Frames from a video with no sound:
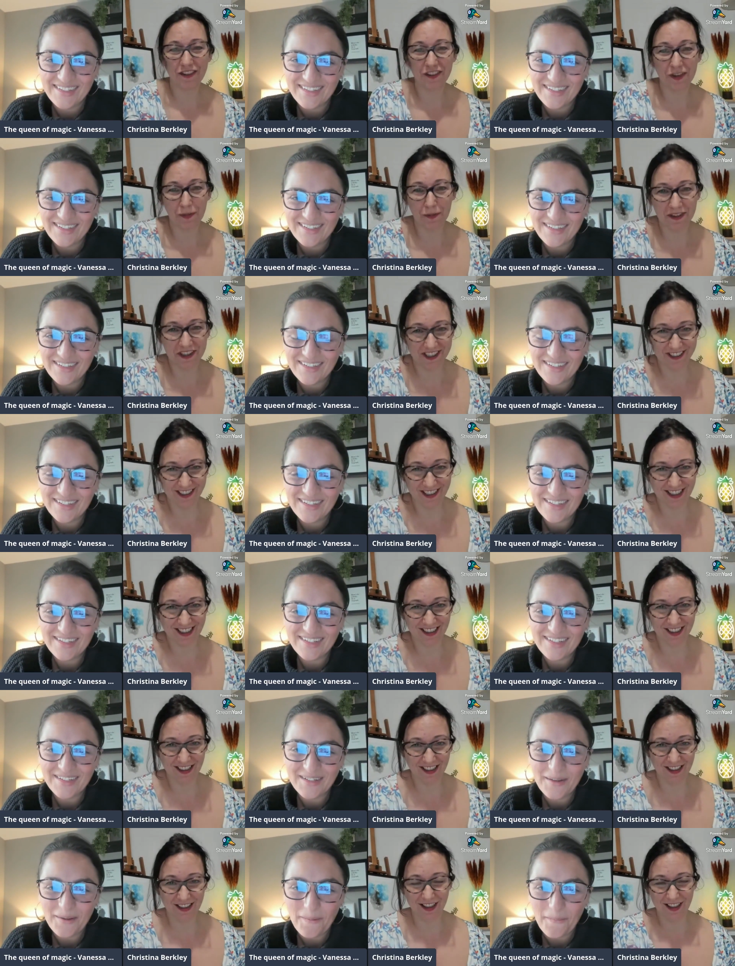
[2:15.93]
Speaker 1: some
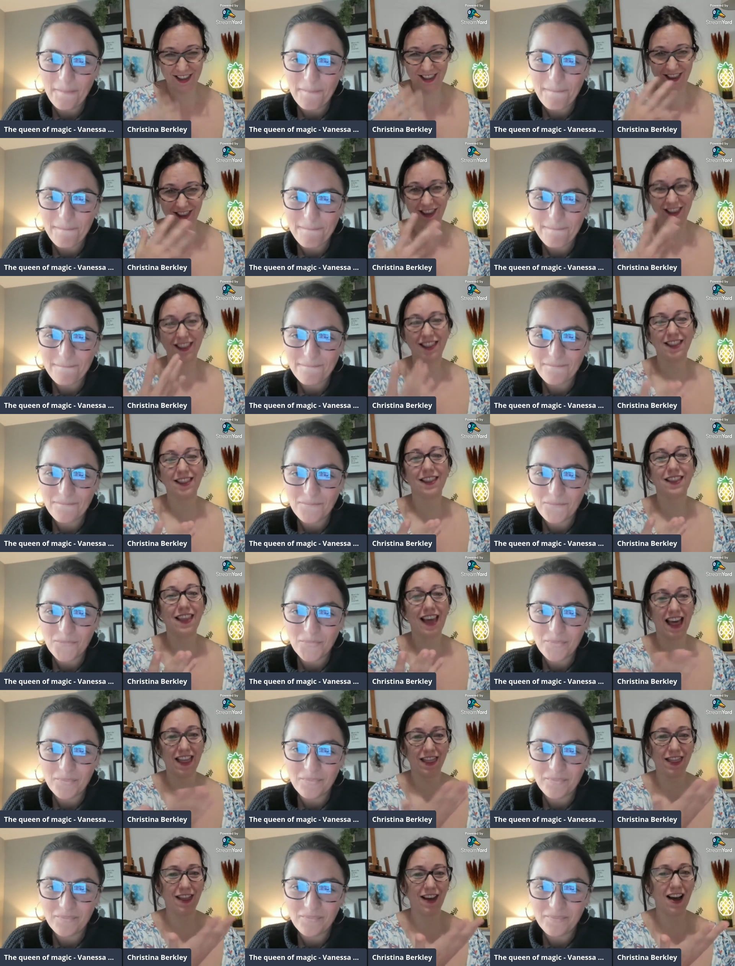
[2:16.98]
reason
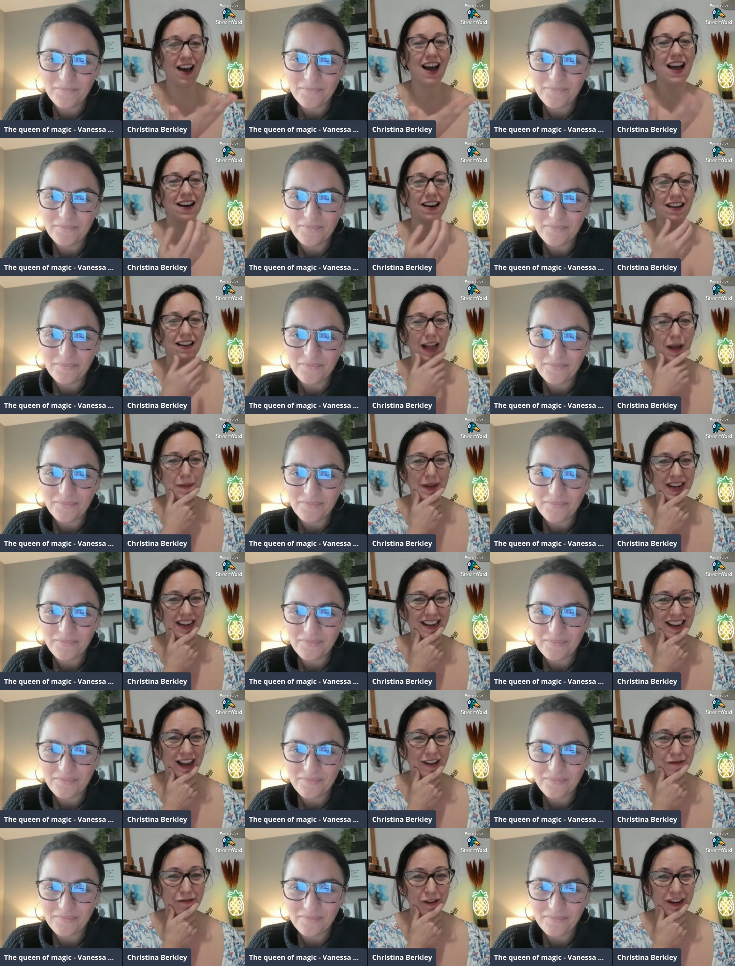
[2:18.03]
that thought i mean
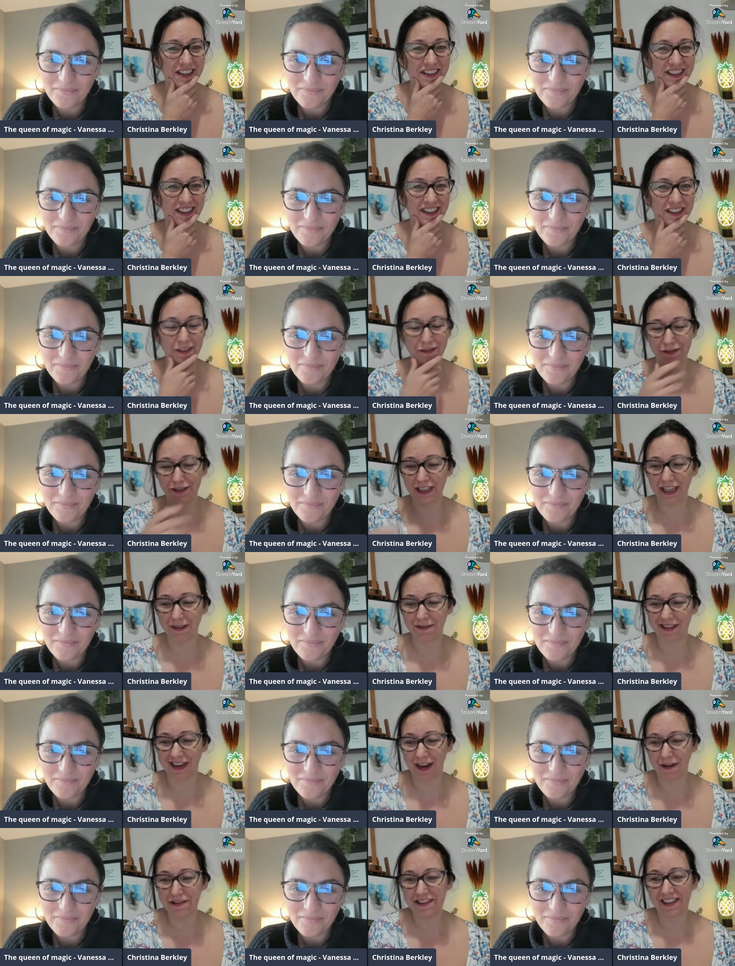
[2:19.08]
I, I, phrased it differently
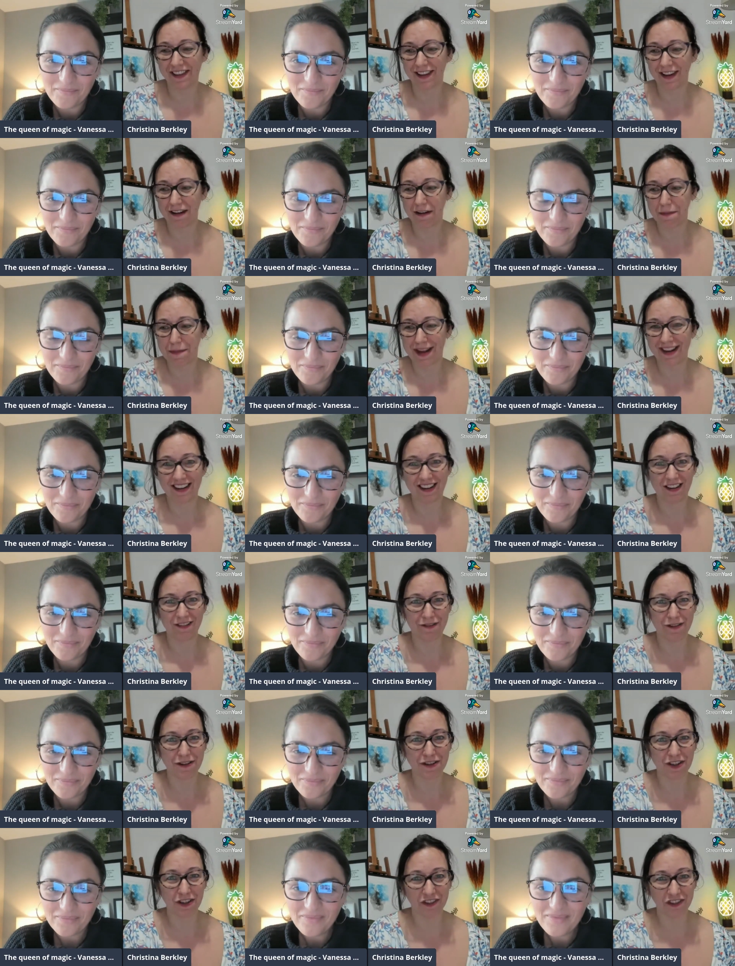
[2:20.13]
when i was thinking about it a
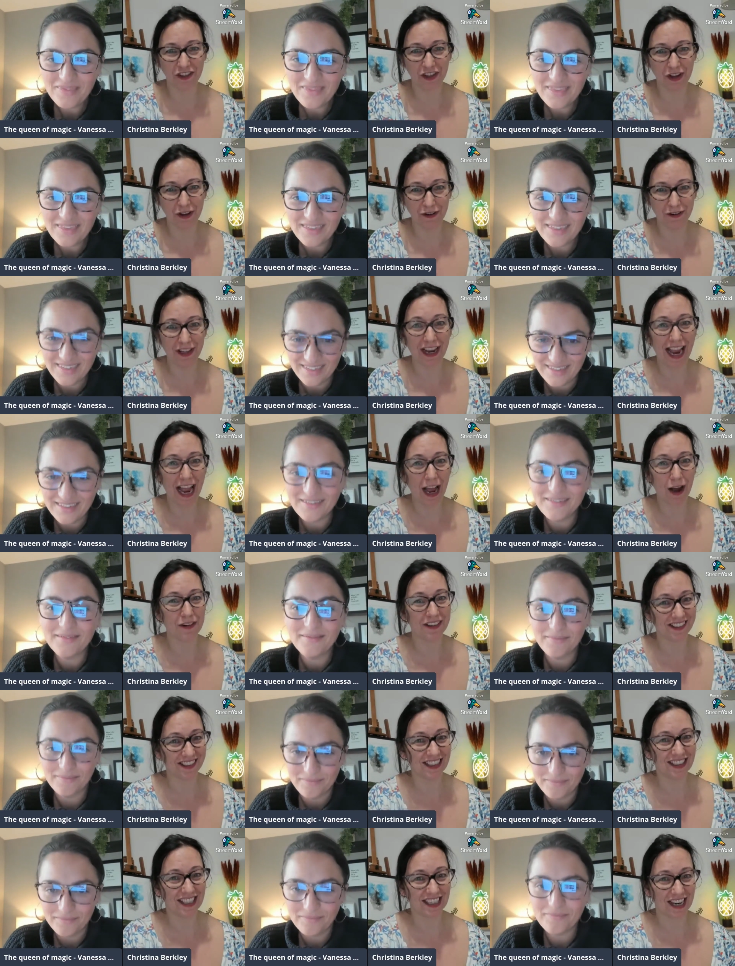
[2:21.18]
few years ago like how
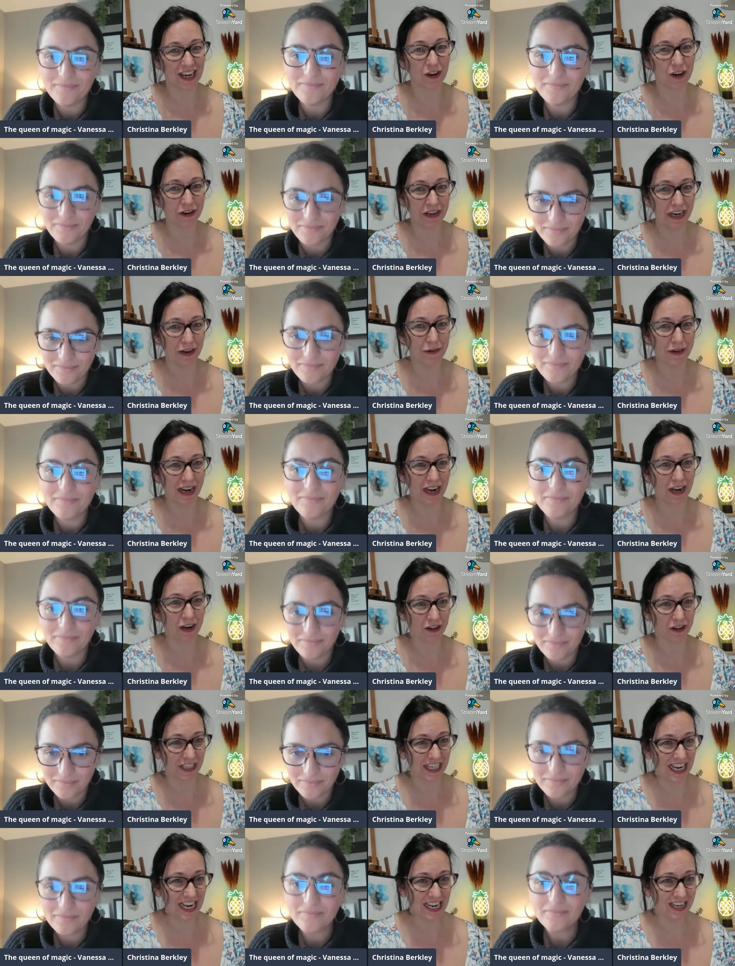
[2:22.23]
is it that i create what i
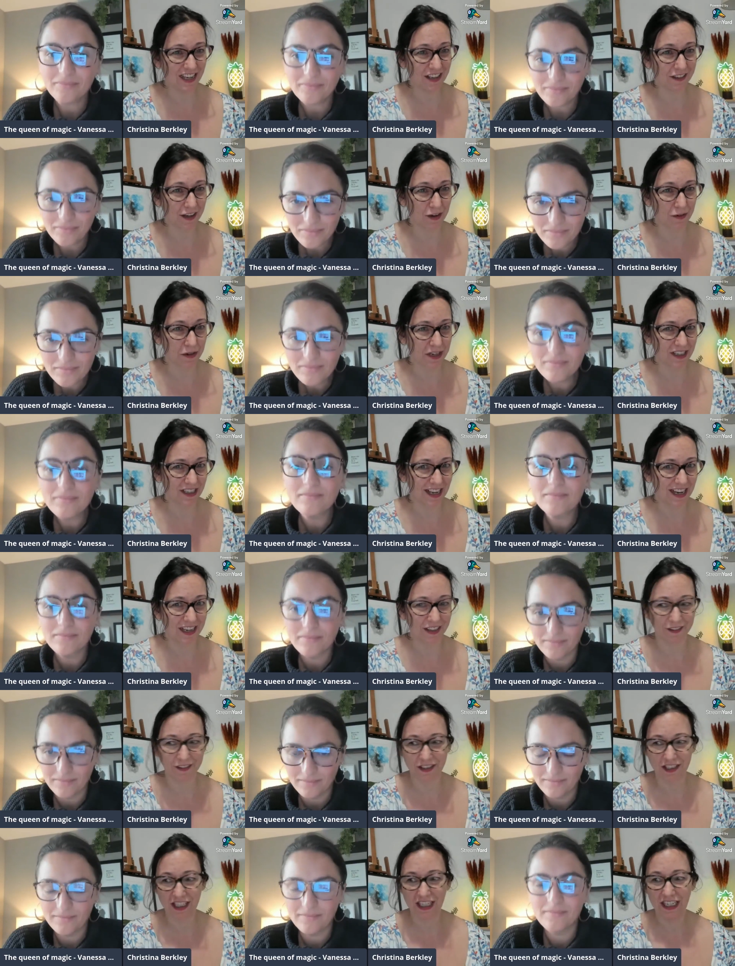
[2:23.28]
create because i
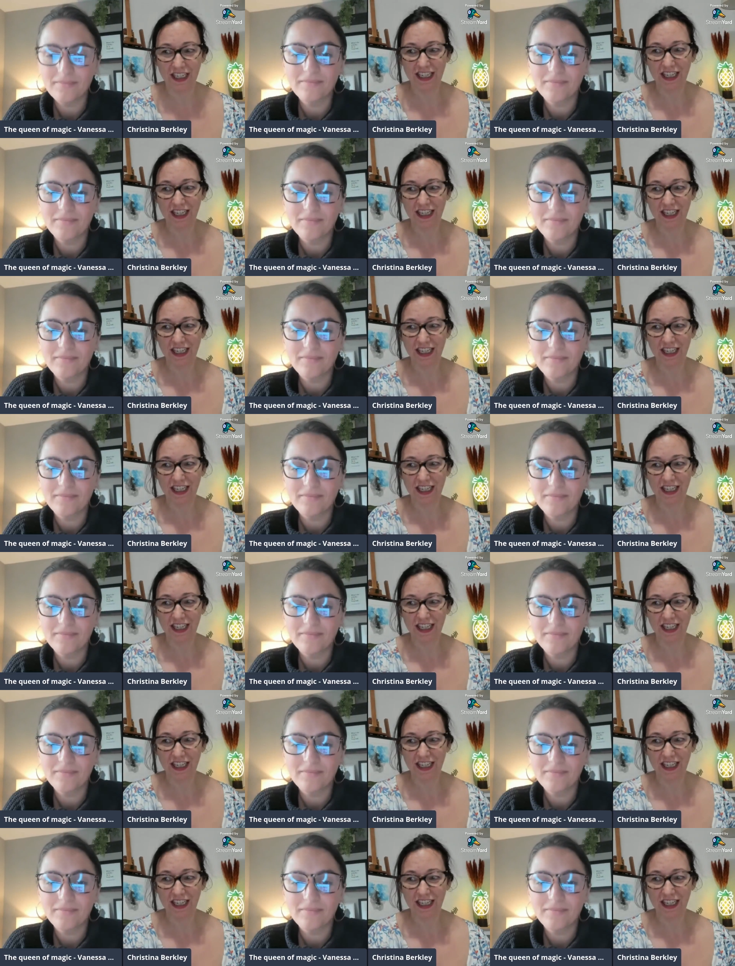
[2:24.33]
realized